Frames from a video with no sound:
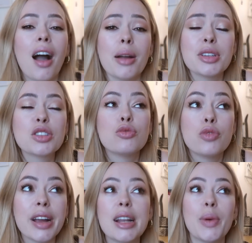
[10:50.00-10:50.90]
I'm just
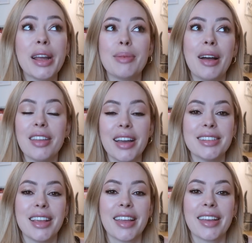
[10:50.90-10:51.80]
really weird about
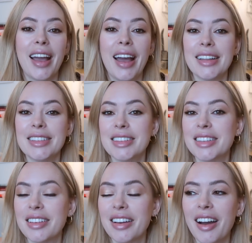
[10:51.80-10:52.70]
lighting,
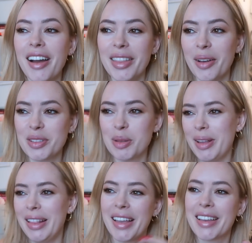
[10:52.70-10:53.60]
and I love to
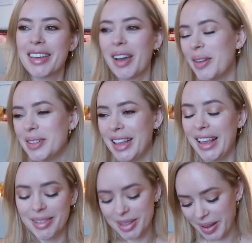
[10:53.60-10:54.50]
be like
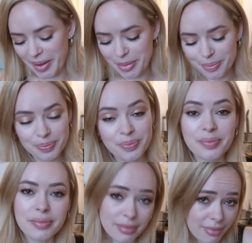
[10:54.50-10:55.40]
cozy, so
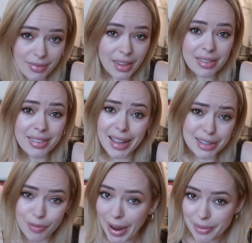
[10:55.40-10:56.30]

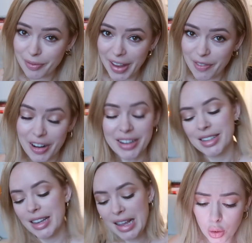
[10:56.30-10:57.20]
that's a random favourite.